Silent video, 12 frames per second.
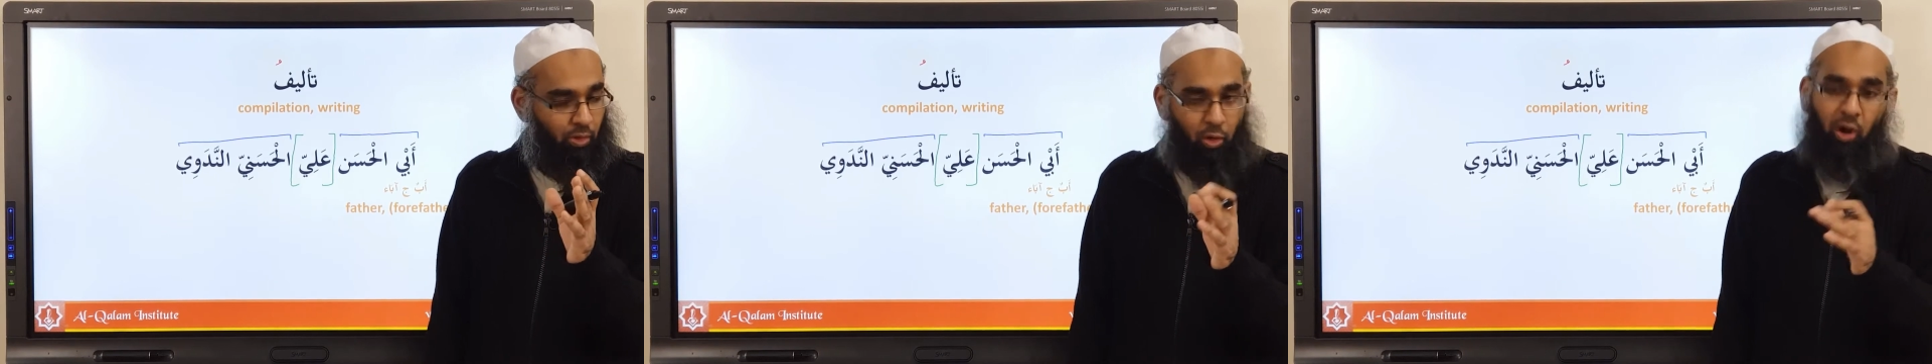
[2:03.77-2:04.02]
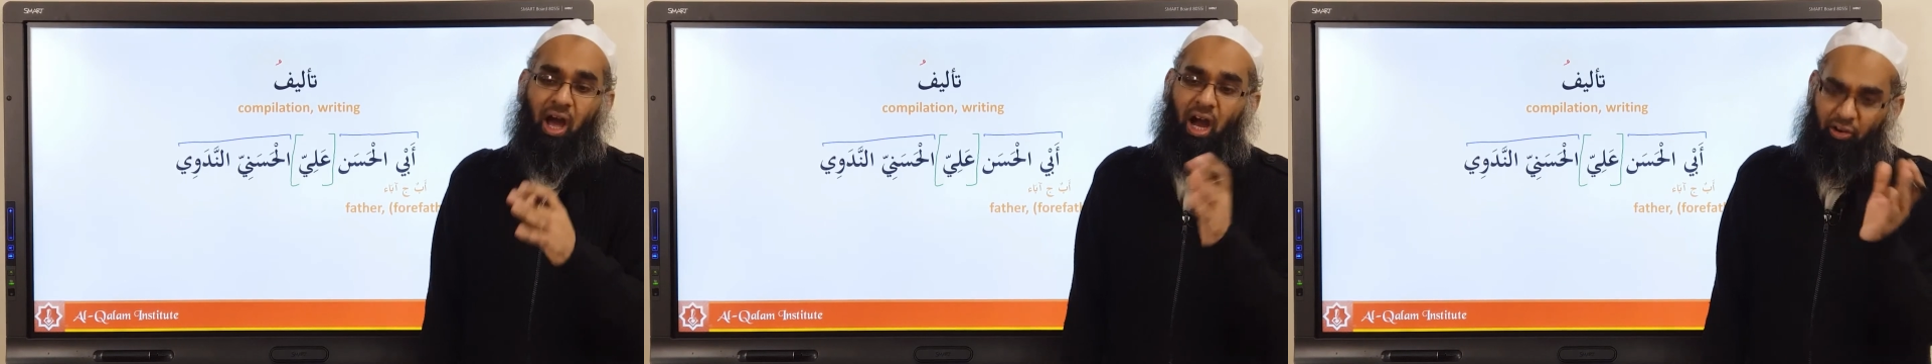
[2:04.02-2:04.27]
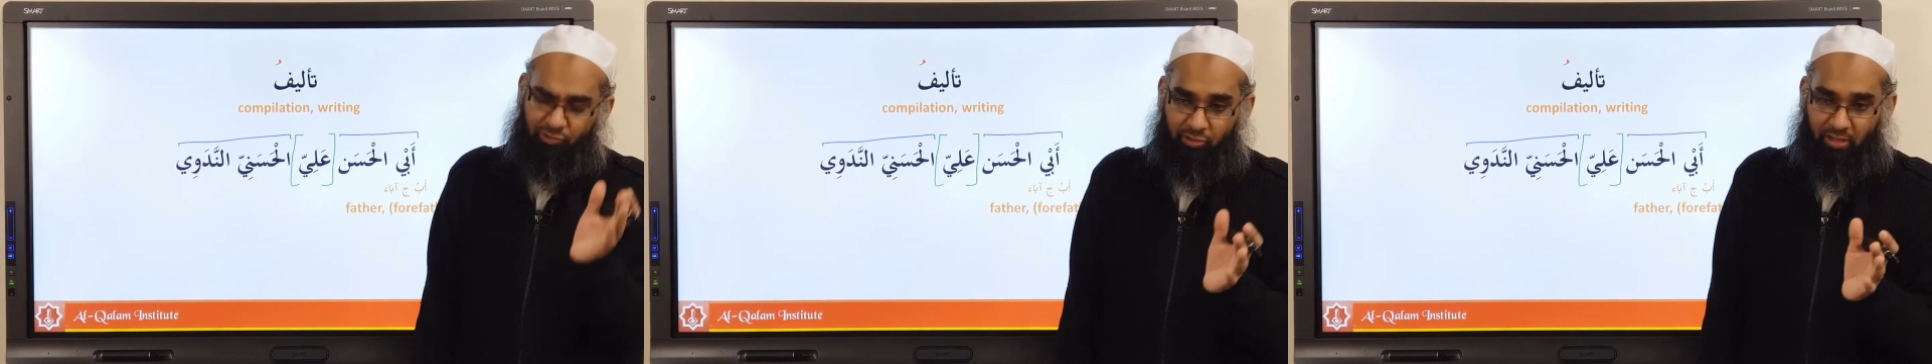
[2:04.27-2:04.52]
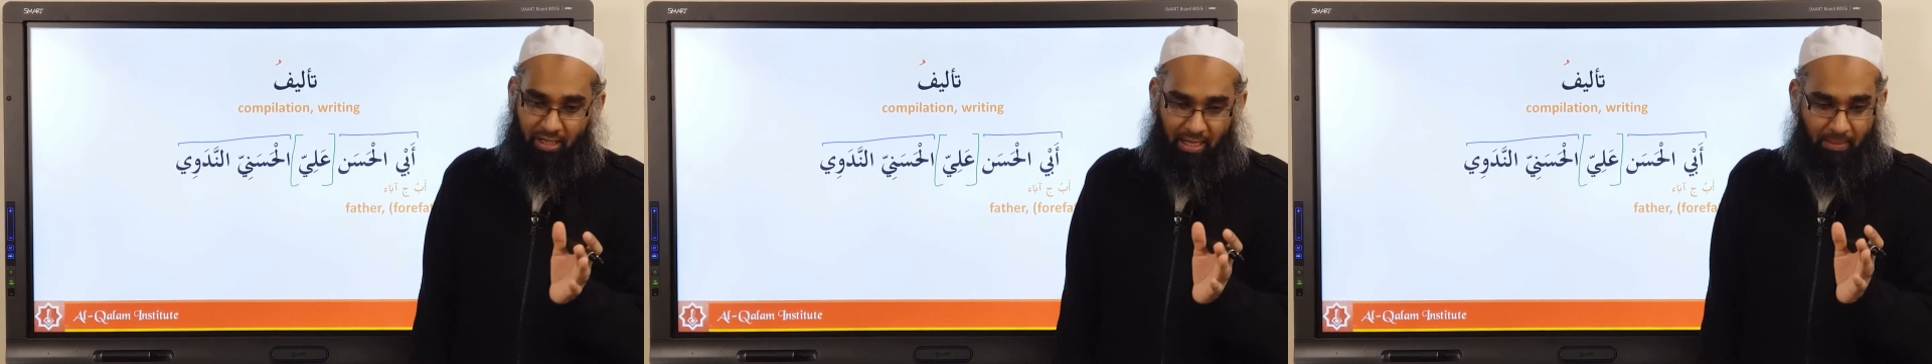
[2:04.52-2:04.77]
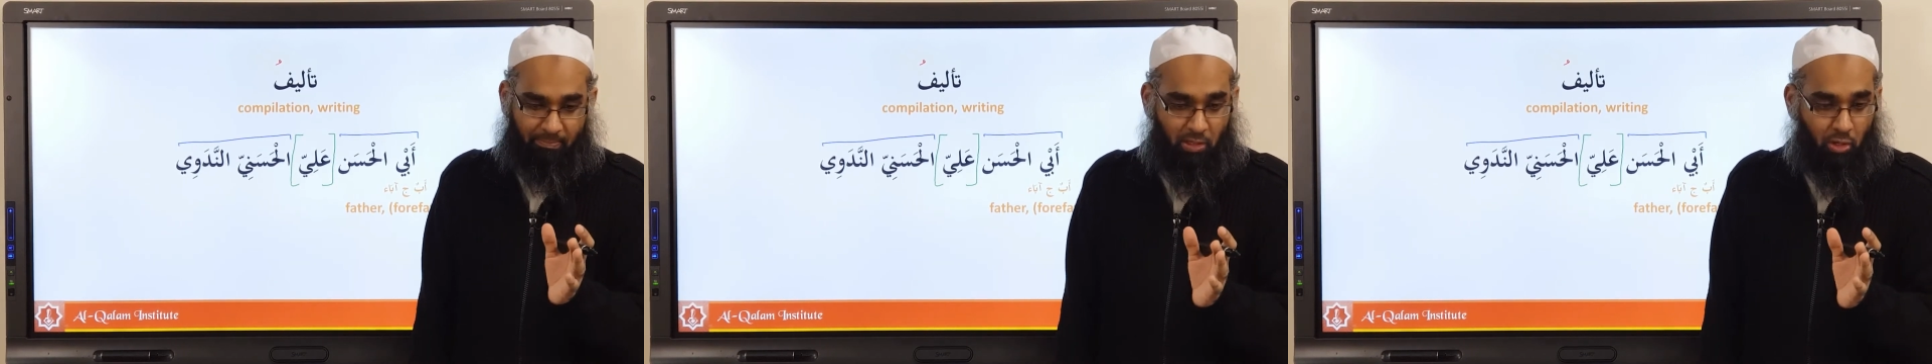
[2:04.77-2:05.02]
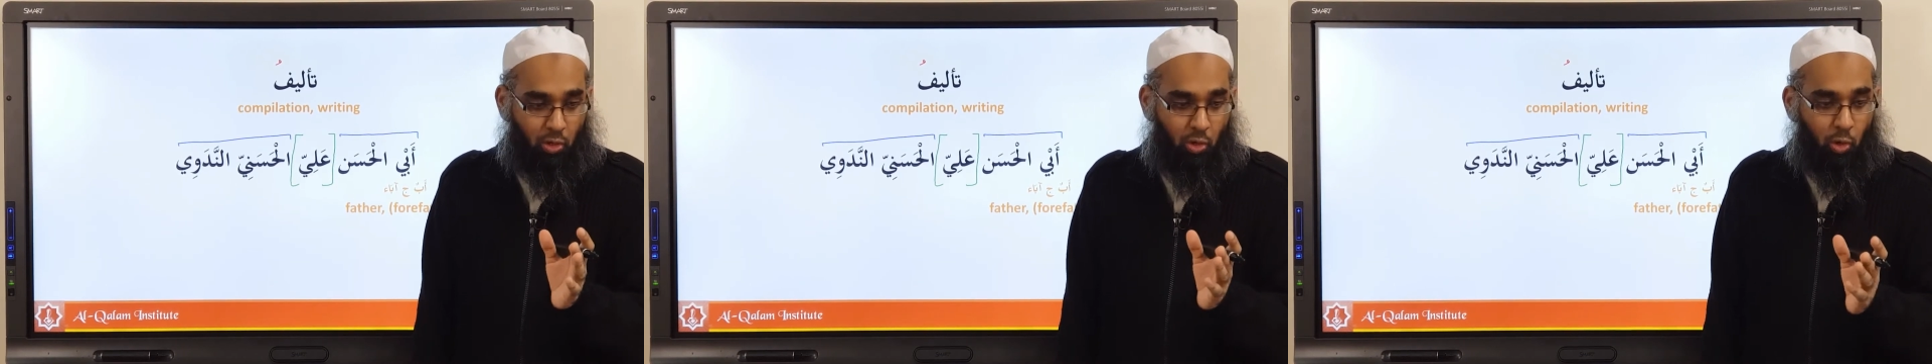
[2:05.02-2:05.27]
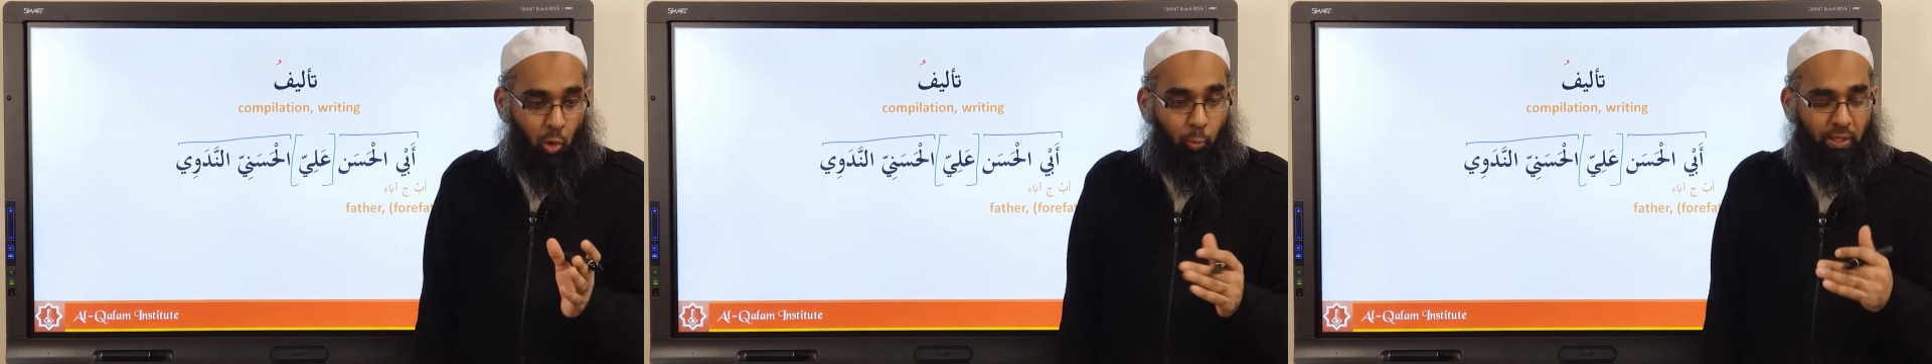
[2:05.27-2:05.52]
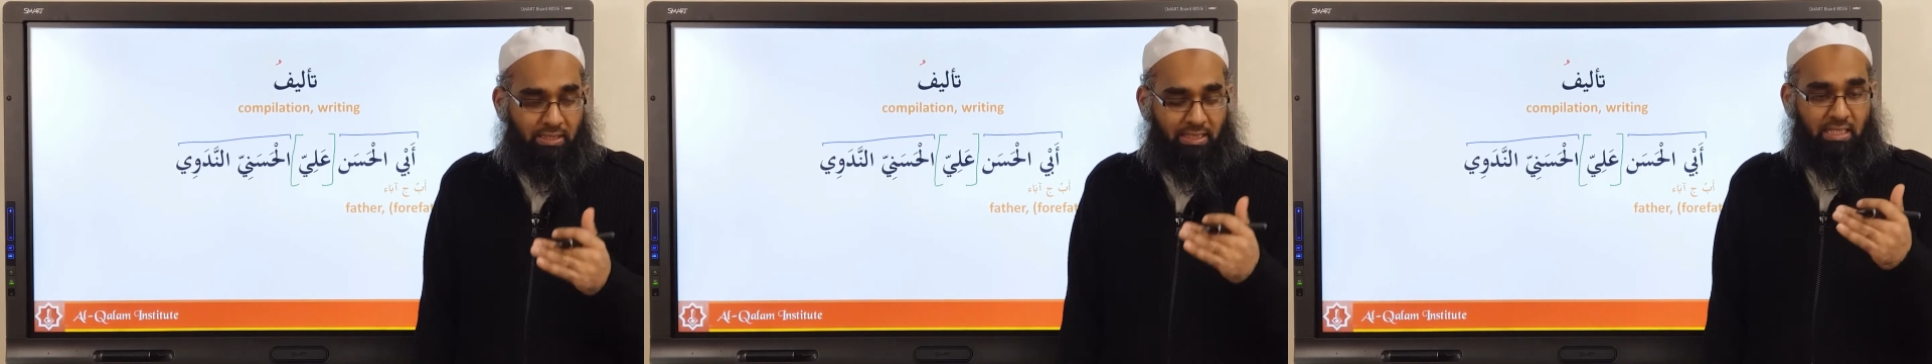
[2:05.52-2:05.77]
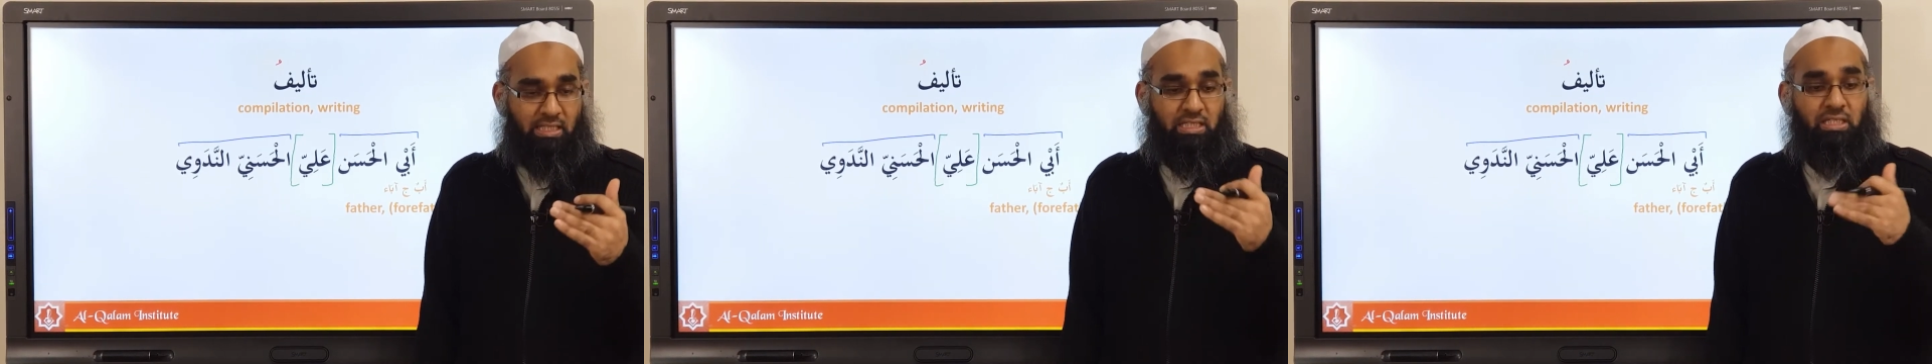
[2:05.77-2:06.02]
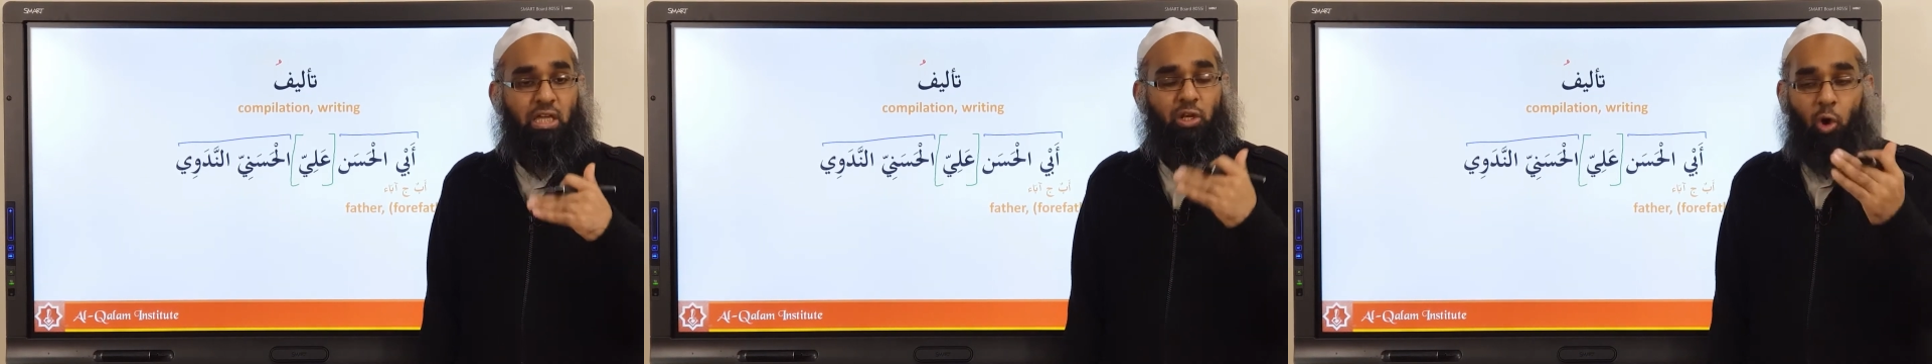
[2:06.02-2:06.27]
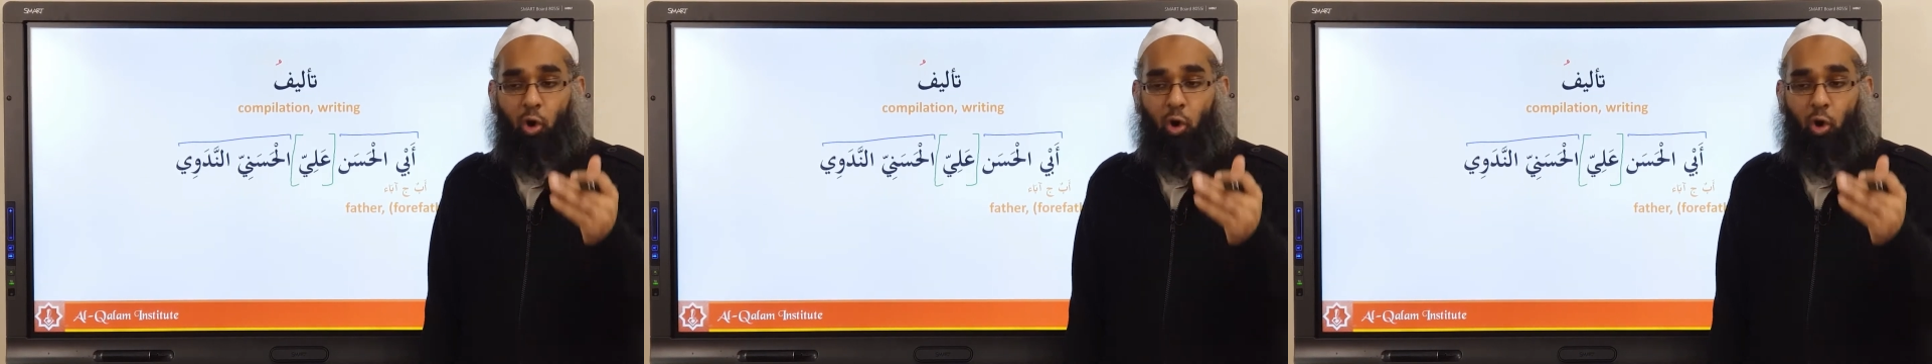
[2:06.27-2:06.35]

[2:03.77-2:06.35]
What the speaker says: or after a name which says son